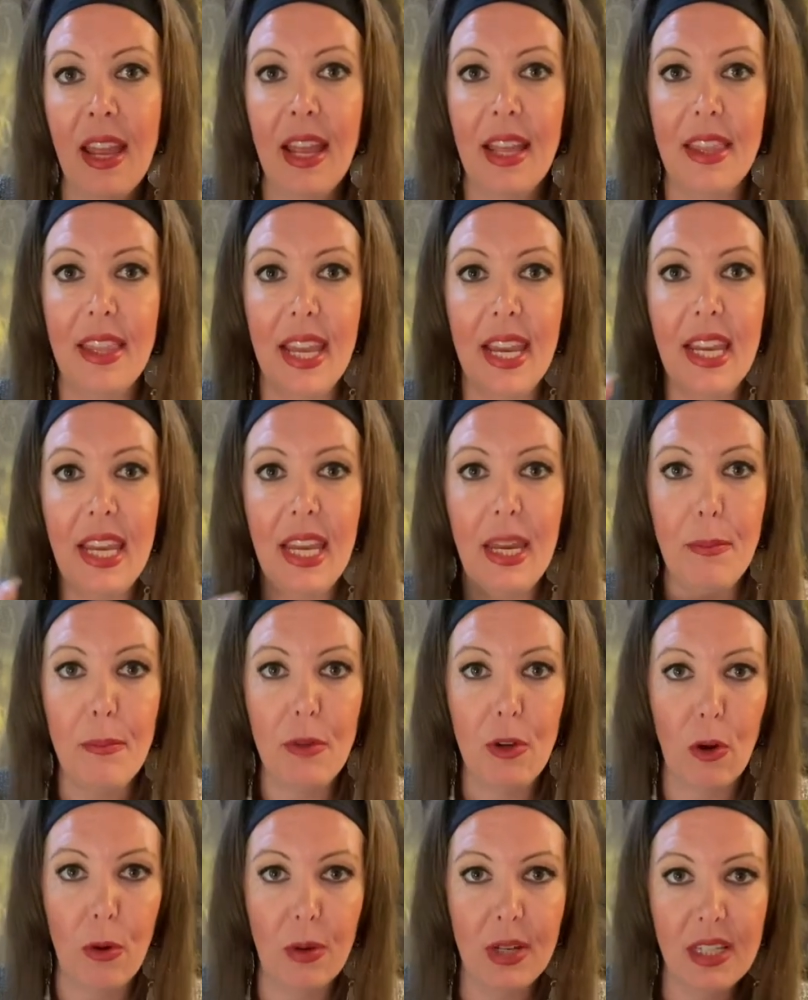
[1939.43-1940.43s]
they keep
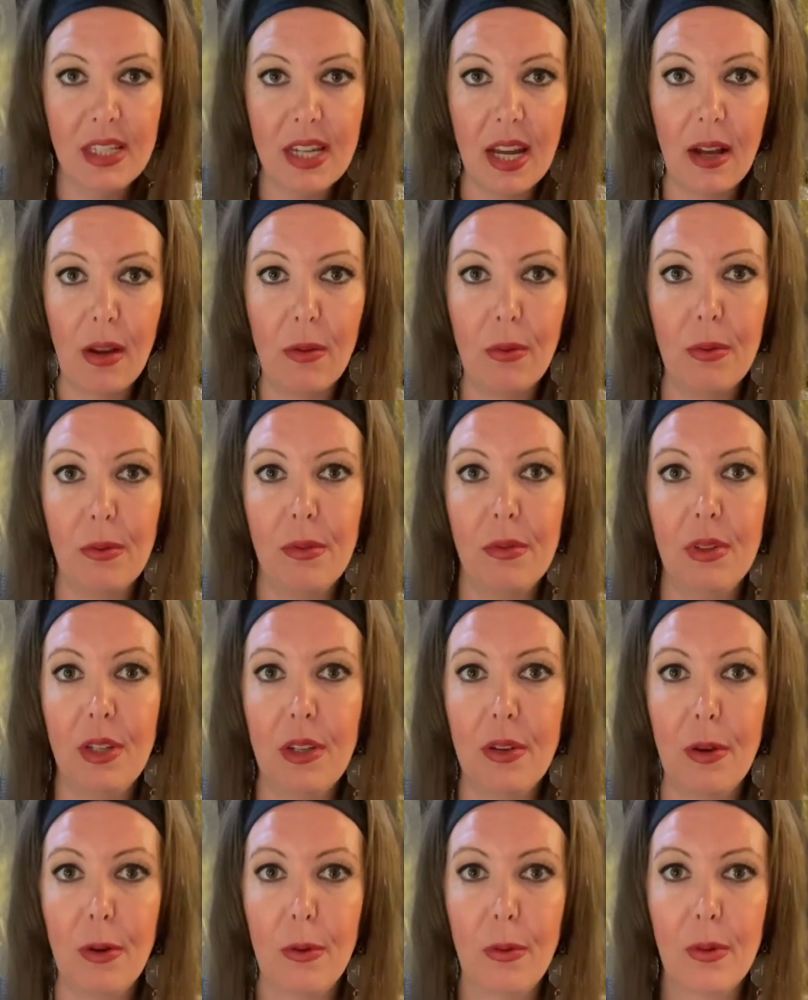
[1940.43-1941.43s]
going down you
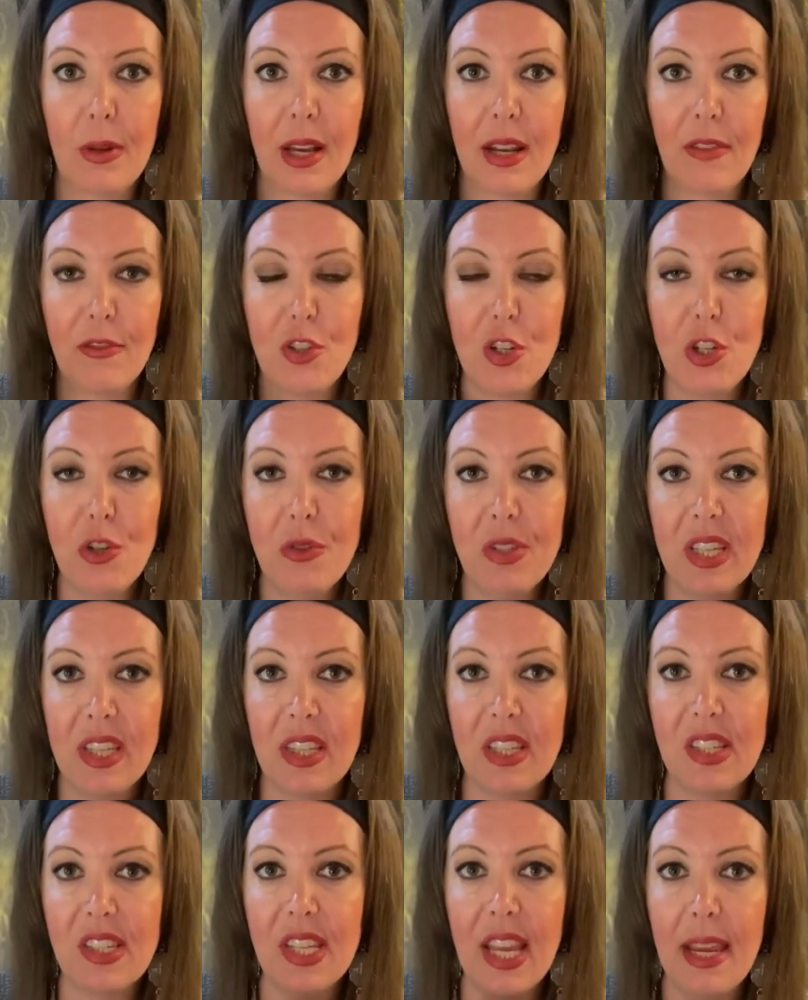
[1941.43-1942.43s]
know kind of choosing the
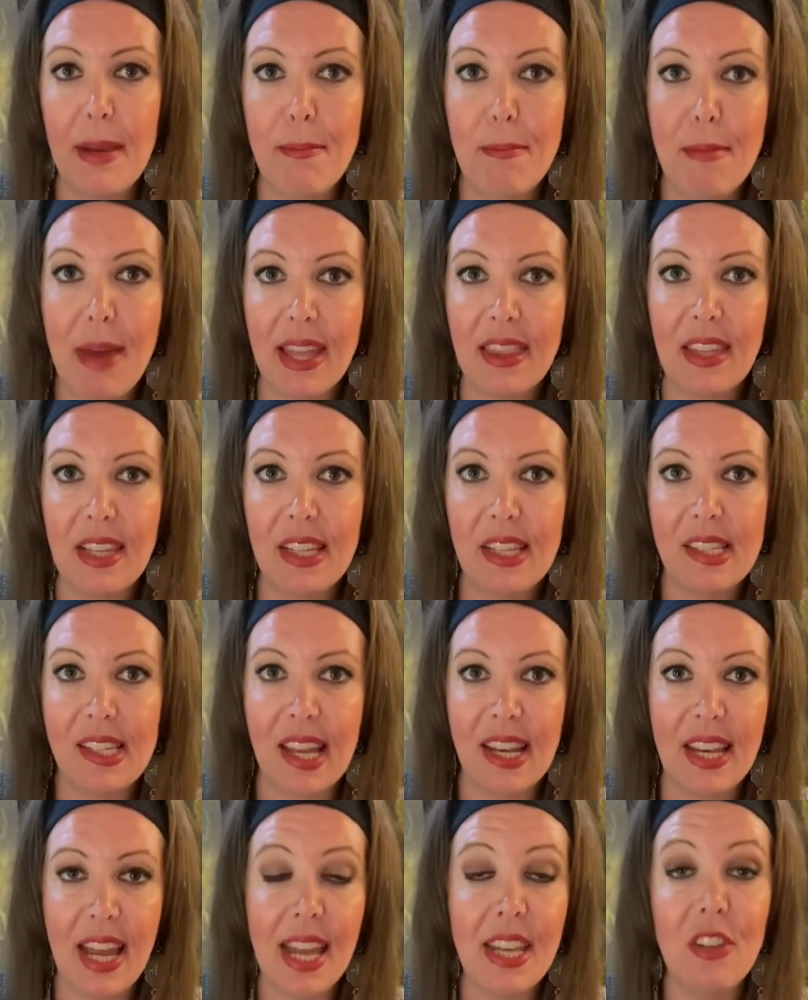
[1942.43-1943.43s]
same methods
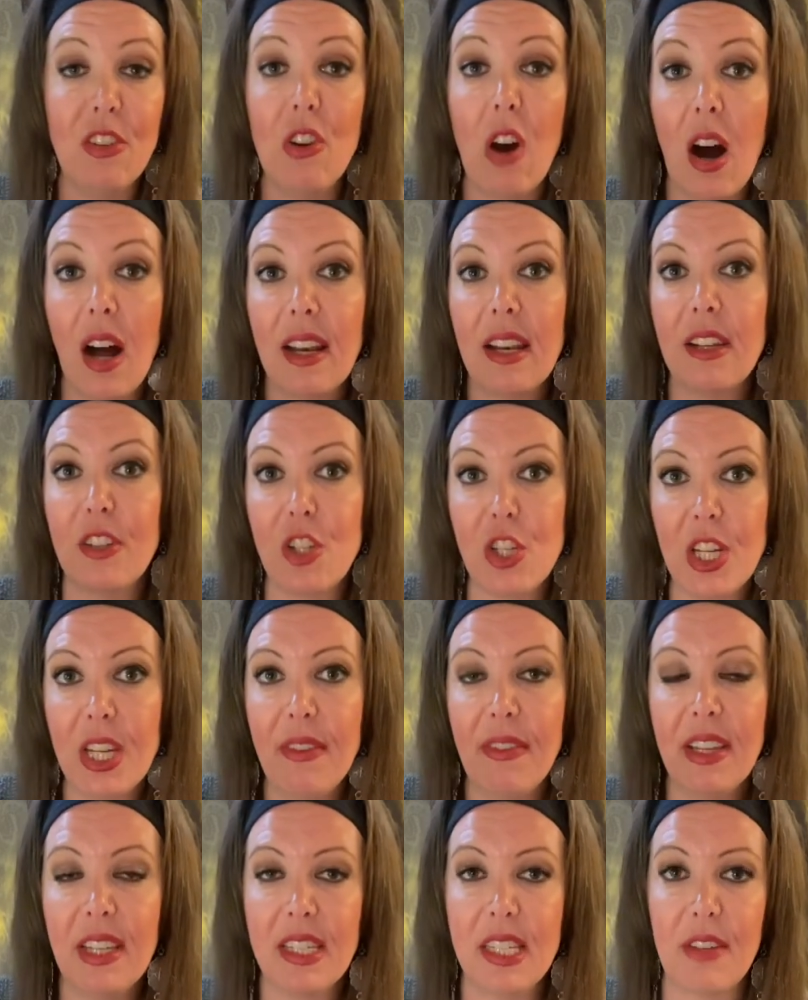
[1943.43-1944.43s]
and and not
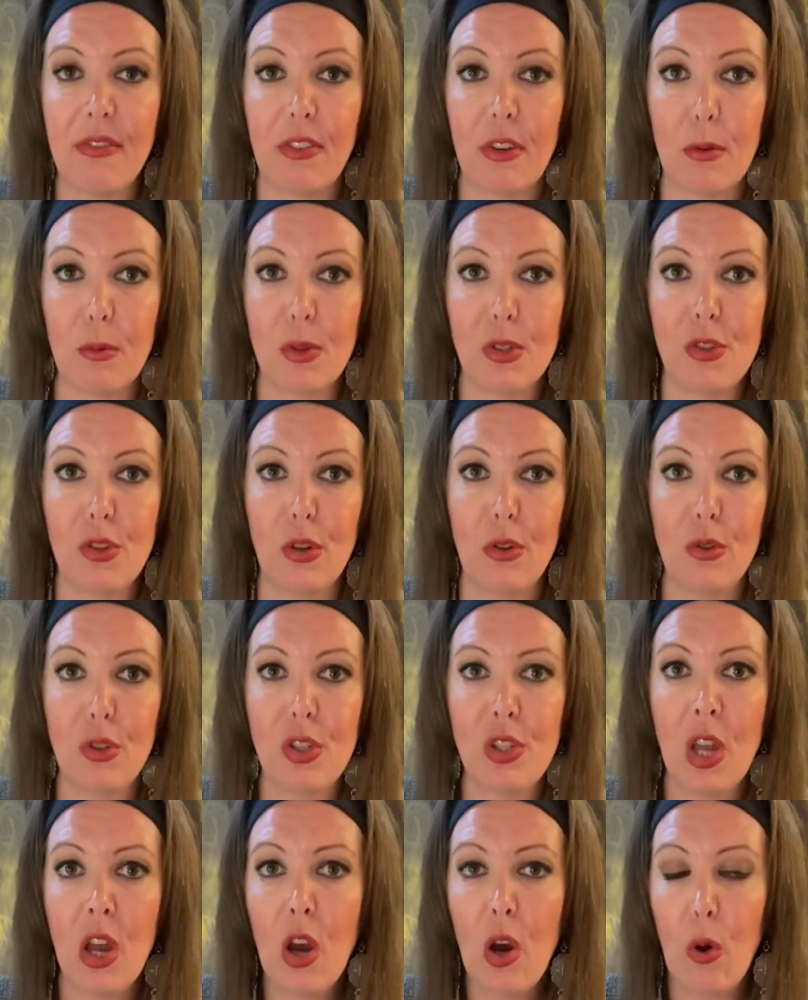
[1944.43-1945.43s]
achieving different
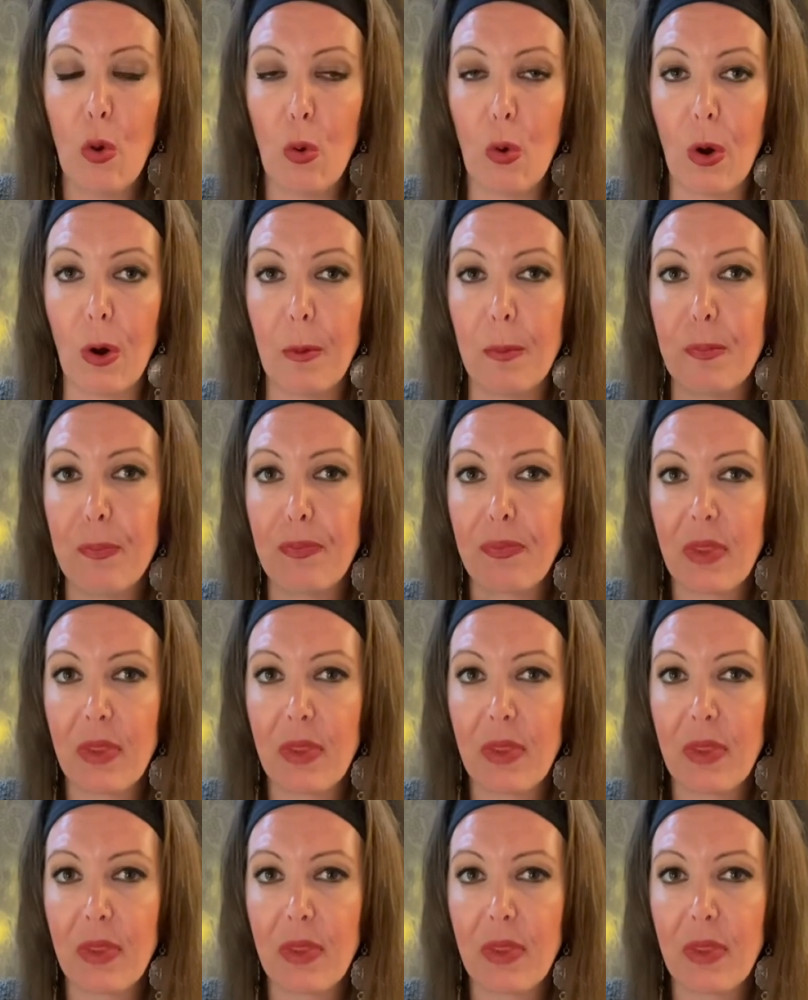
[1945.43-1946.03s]
results or